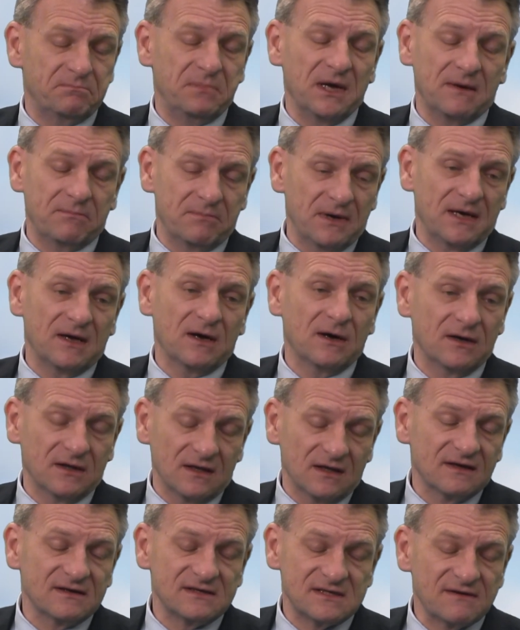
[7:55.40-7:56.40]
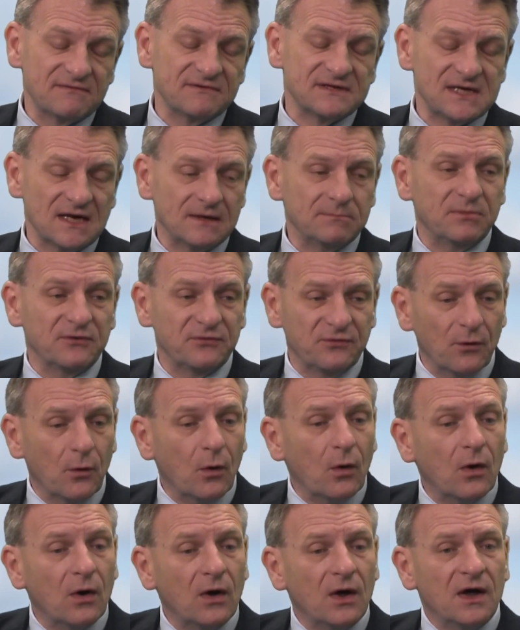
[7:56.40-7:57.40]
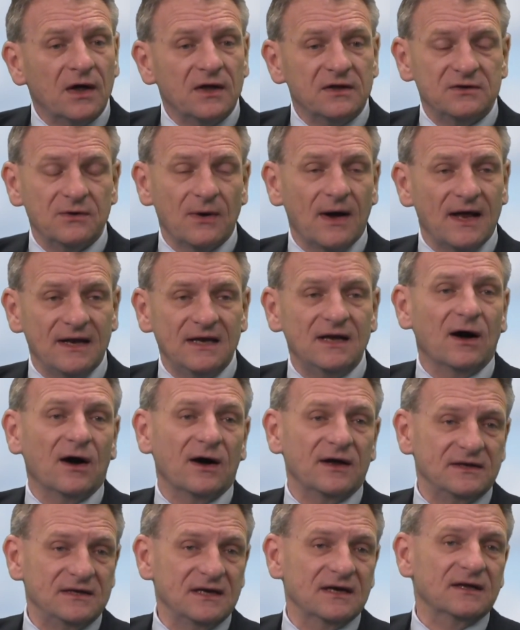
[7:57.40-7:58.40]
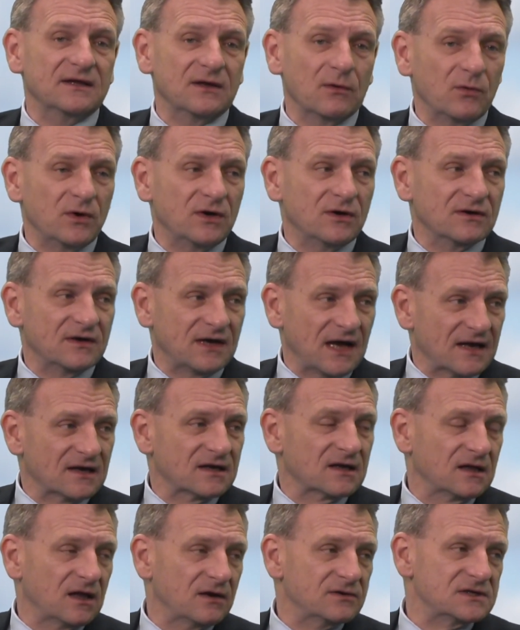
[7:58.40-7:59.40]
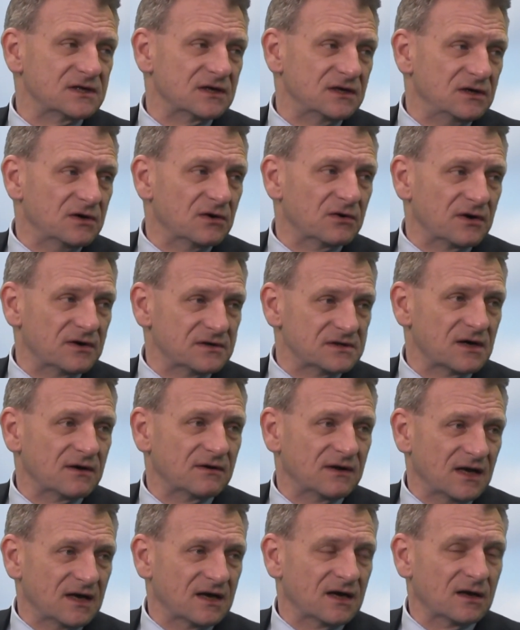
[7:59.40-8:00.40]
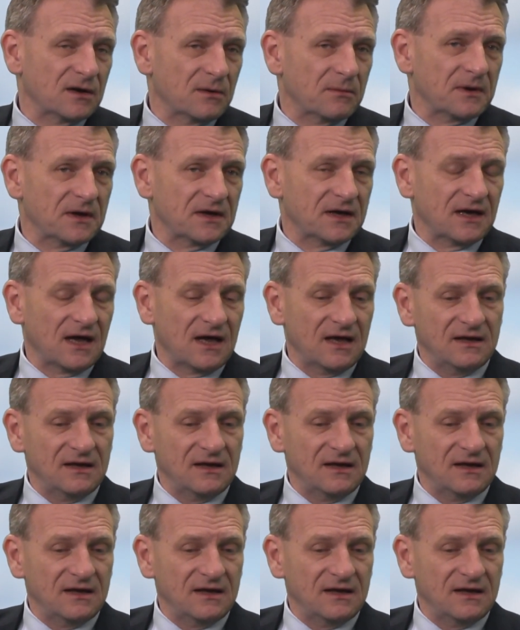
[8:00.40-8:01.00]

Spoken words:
big, big hurdle, as I've said before, to any idea that we could get closer Eurozone economic